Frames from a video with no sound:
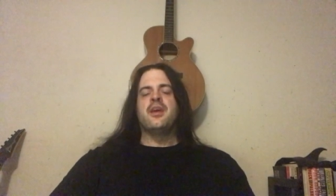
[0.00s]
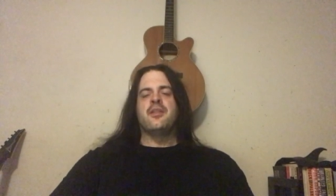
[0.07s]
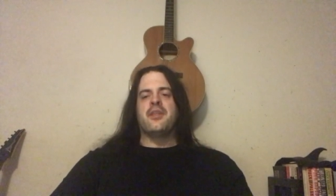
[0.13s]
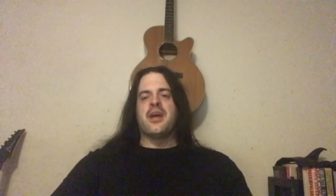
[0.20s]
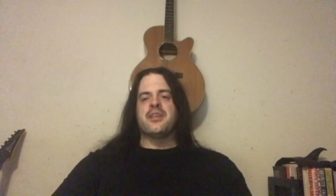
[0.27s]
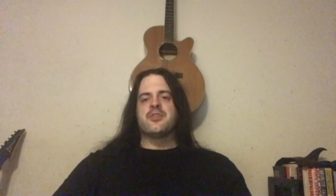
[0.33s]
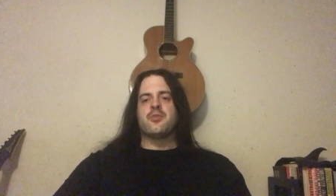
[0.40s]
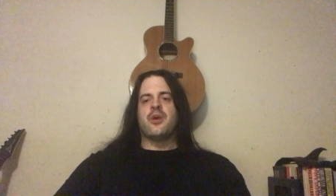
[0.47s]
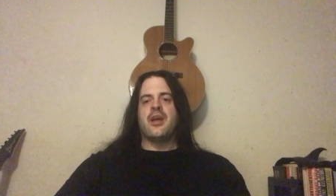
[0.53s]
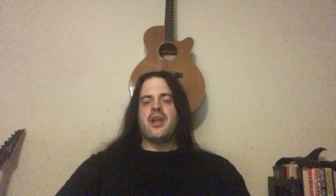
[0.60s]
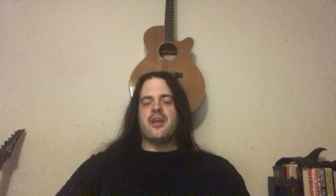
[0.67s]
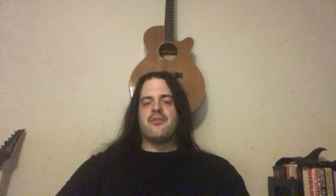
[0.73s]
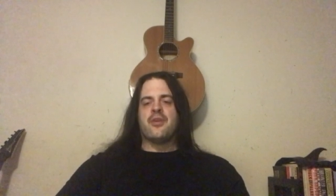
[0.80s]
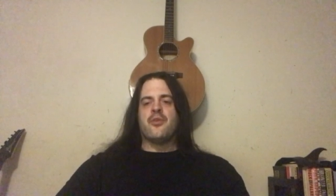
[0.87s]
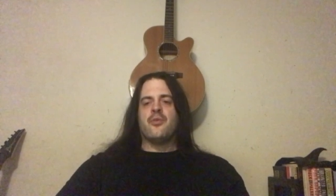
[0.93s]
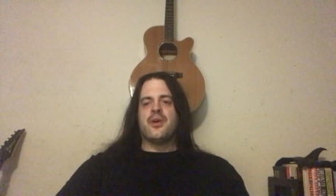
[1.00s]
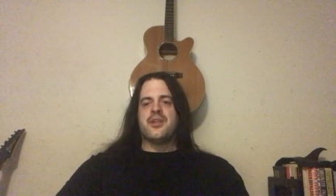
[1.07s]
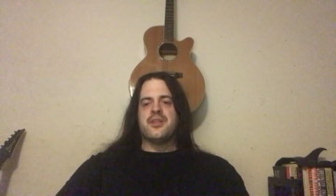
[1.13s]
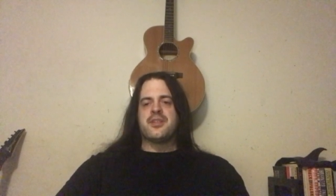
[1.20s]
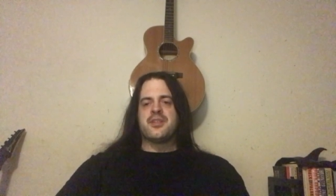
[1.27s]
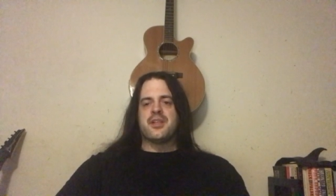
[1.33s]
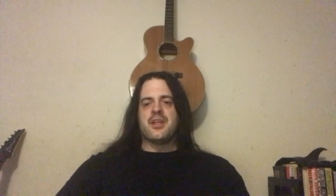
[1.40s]
That's why everyone
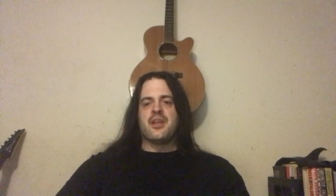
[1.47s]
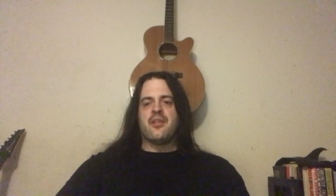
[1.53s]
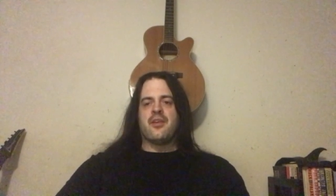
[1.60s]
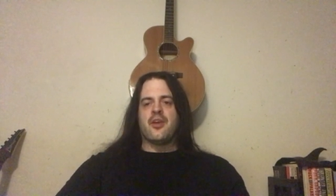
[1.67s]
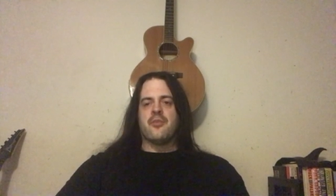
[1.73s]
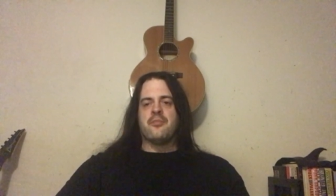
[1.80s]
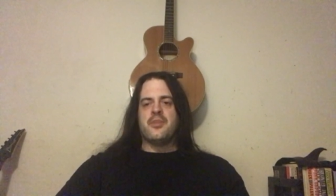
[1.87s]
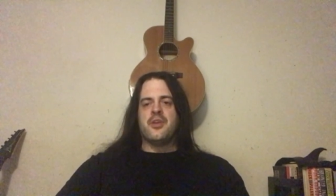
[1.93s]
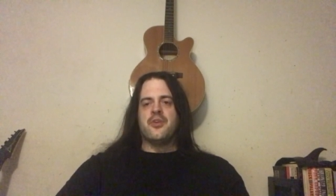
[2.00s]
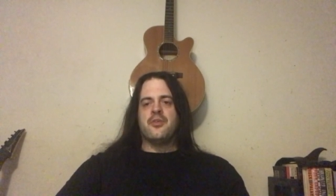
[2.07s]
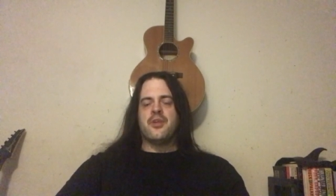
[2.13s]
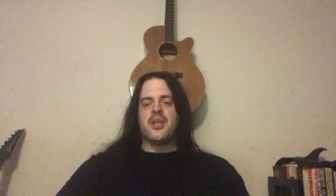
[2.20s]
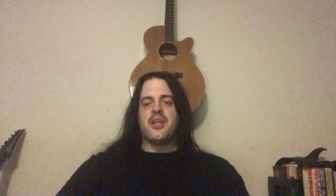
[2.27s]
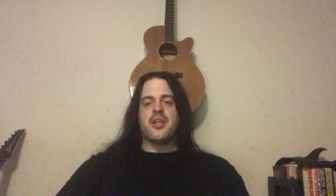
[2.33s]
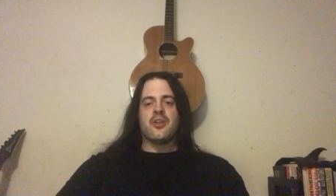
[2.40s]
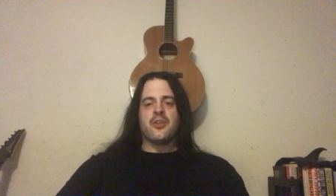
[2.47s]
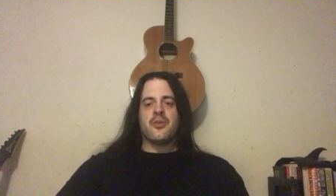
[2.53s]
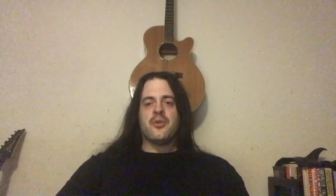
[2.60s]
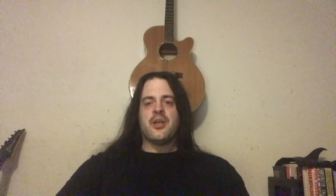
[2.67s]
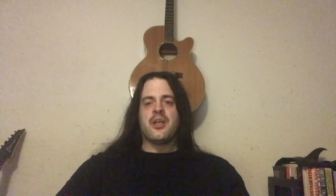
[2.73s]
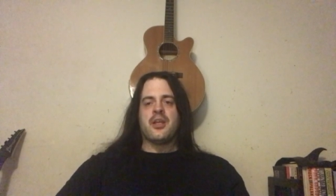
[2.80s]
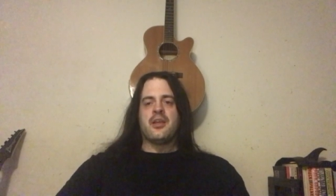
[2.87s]
is sitting there mute,
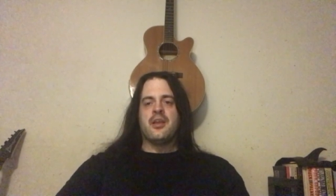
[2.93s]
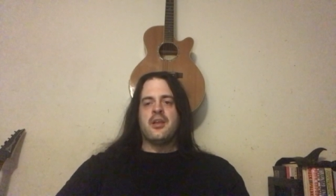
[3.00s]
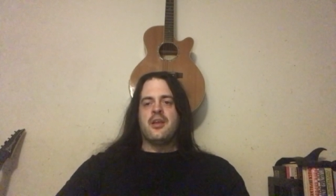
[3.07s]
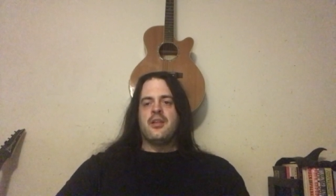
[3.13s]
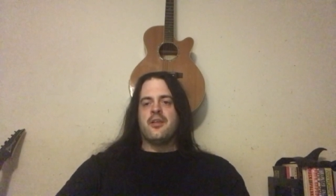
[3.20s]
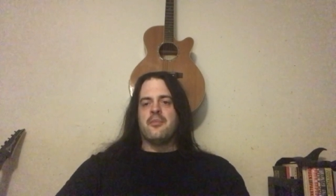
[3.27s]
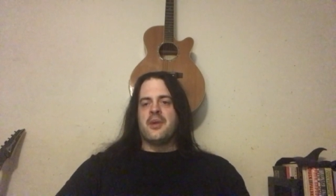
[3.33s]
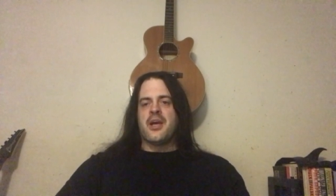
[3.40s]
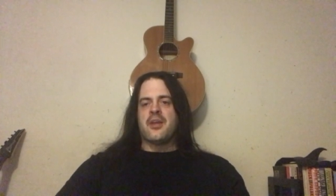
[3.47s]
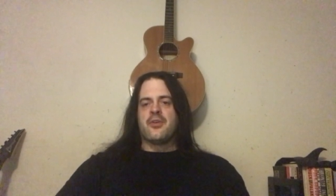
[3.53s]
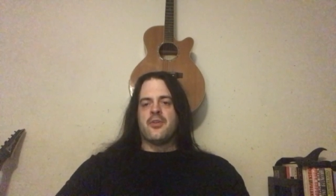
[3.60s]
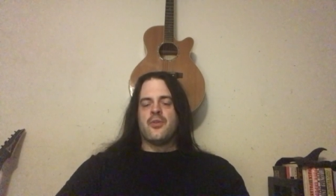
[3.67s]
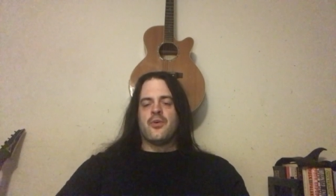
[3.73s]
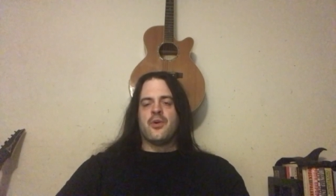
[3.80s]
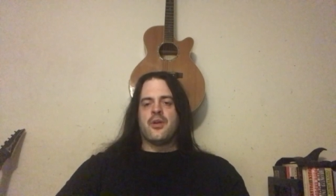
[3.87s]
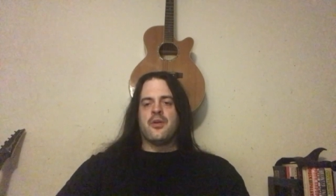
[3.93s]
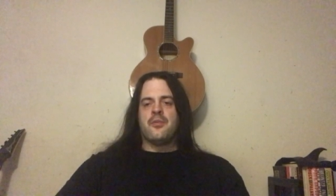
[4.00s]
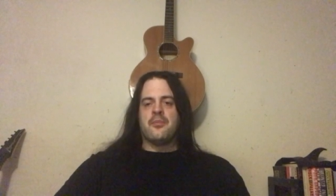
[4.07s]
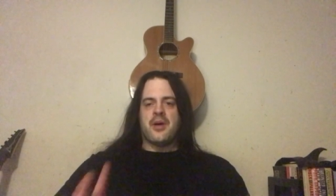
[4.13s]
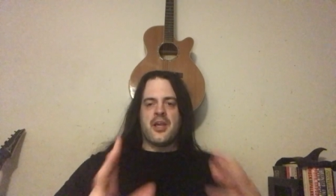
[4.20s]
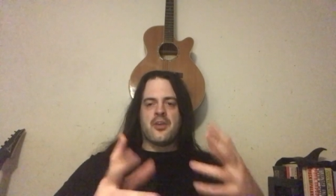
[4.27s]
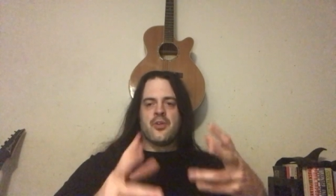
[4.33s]
including the Michael uh,
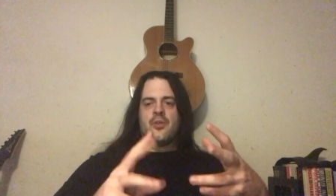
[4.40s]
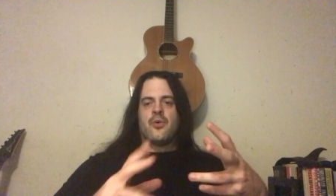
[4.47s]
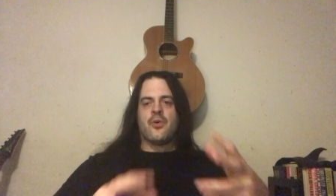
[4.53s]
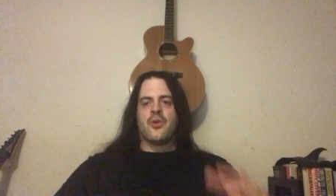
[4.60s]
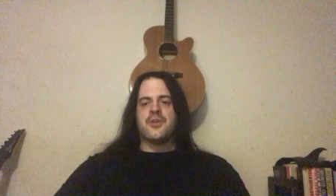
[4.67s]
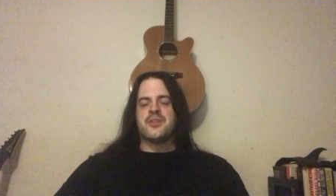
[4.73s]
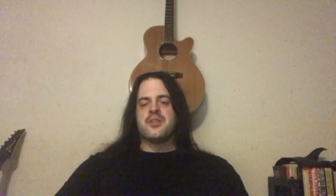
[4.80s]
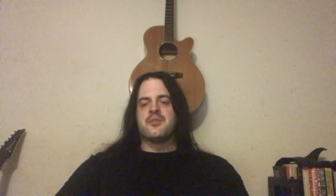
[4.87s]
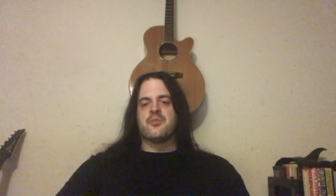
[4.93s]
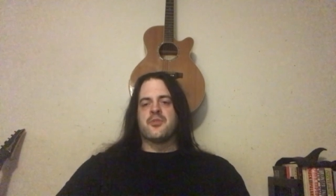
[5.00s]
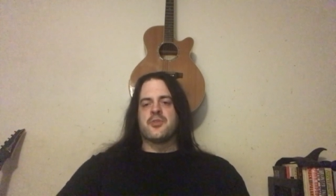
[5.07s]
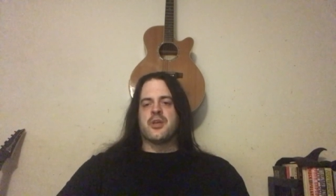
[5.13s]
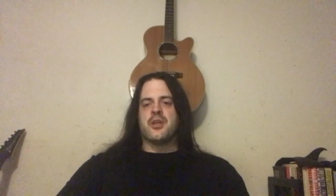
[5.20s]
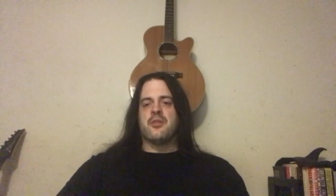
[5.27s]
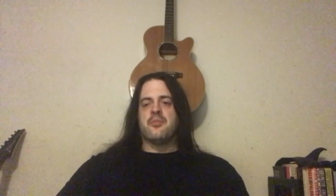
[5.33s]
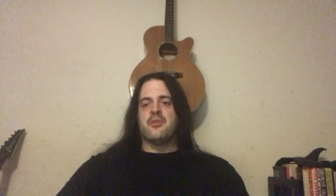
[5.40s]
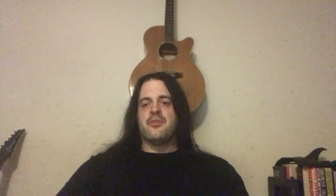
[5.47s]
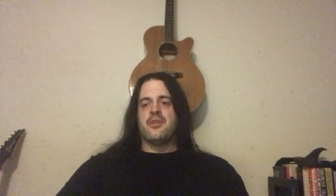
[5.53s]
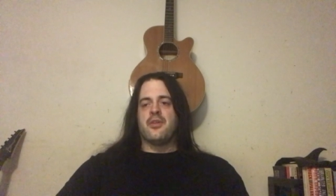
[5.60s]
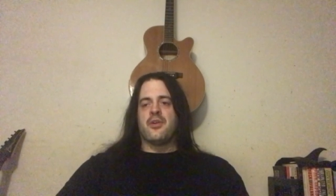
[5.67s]
Michael Oher as he's portrayed in the movie.